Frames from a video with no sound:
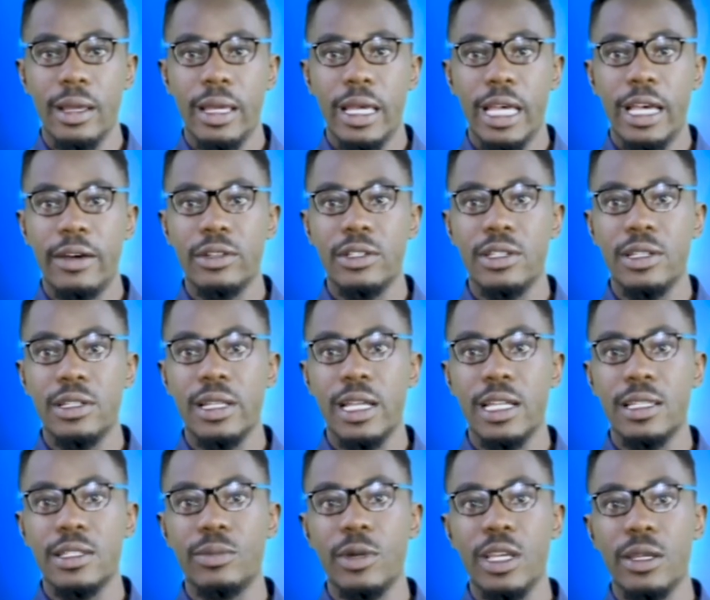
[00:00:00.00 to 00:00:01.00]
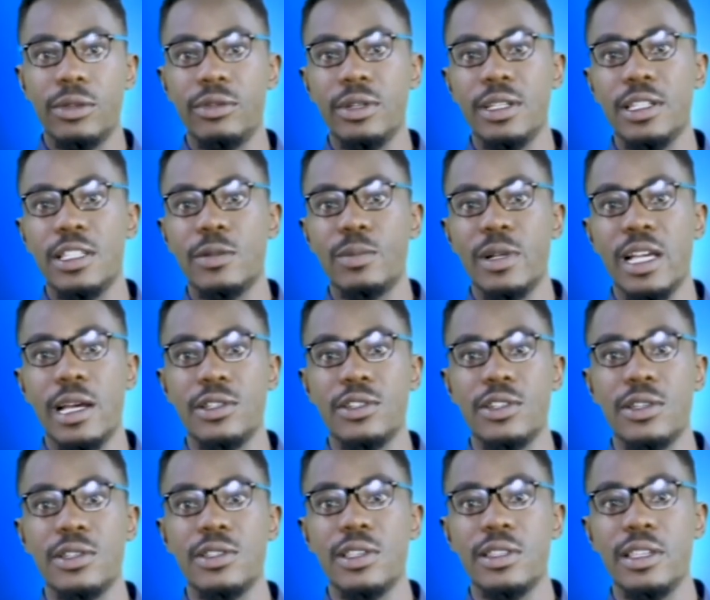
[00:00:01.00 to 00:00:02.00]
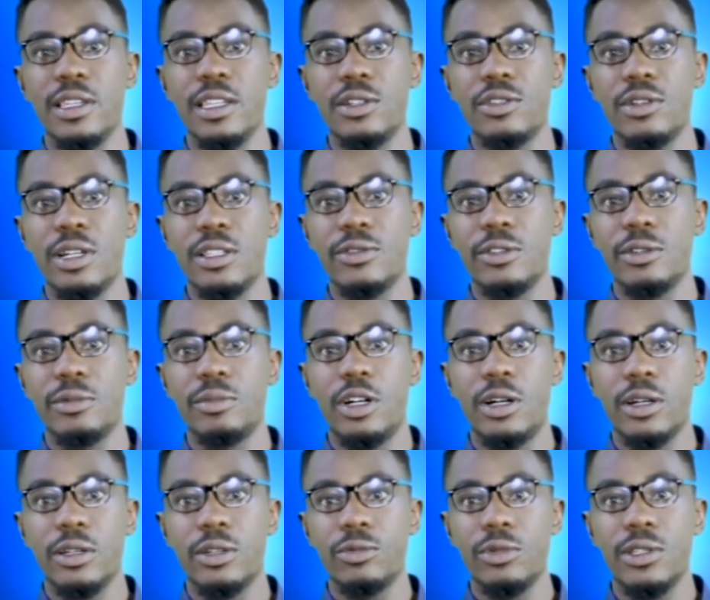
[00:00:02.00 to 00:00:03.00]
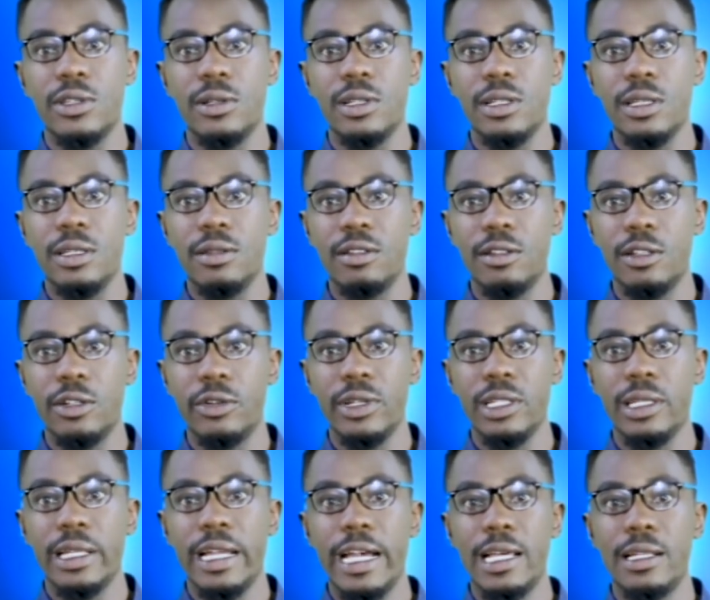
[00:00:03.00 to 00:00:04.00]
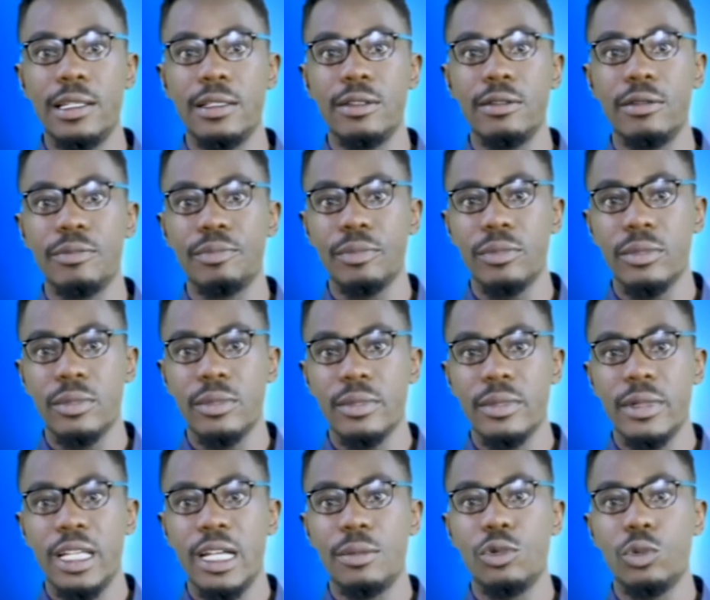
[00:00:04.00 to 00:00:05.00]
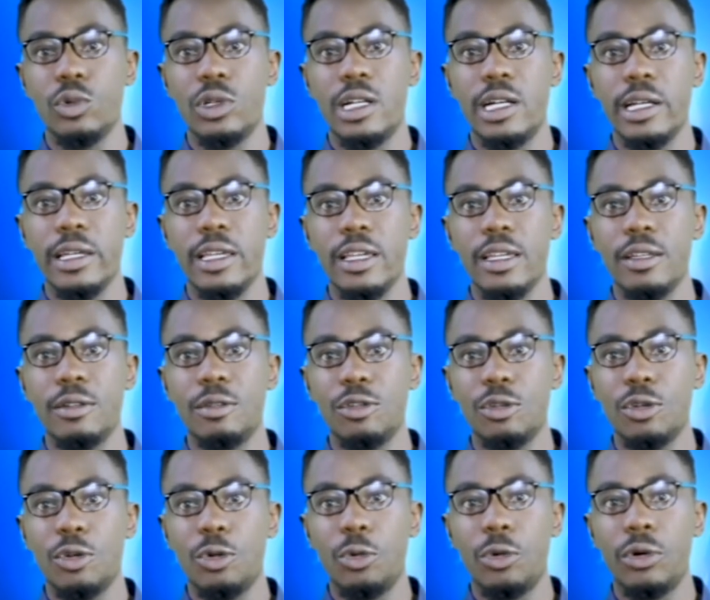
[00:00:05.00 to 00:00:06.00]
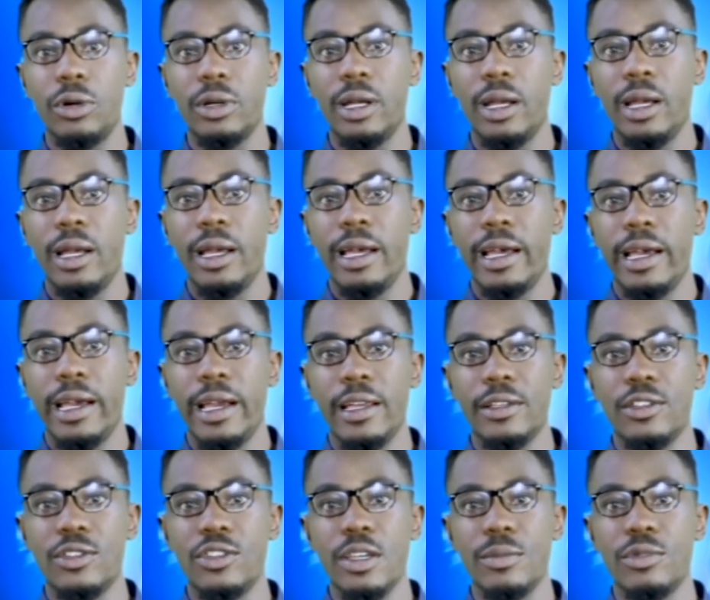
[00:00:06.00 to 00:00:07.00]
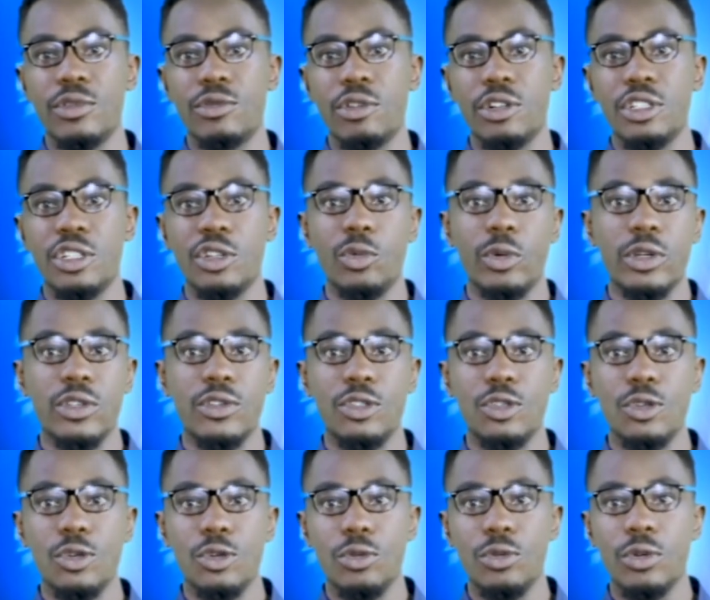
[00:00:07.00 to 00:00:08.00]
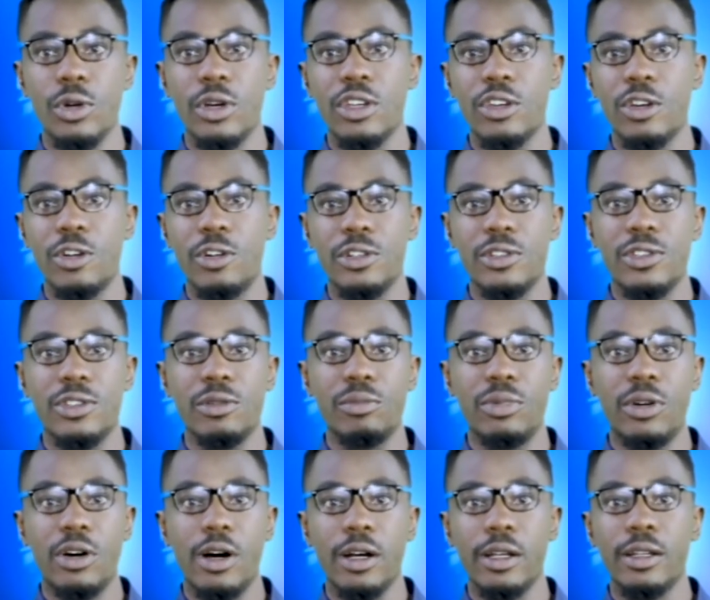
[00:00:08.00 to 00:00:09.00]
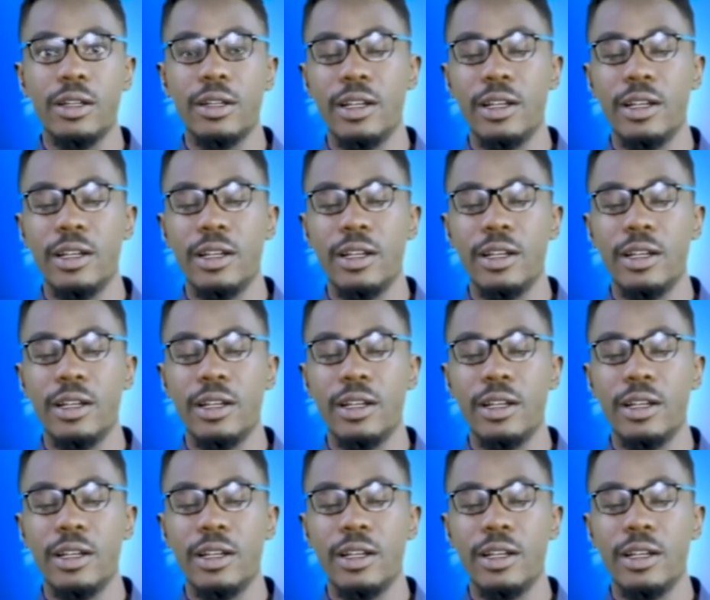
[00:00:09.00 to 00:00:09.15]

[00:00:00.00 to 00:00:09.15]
Everton has made 3 splashes in the transfer market recently, luring Allen, Abdoulaye Doucouré and James Rodriguez to Goodison Park.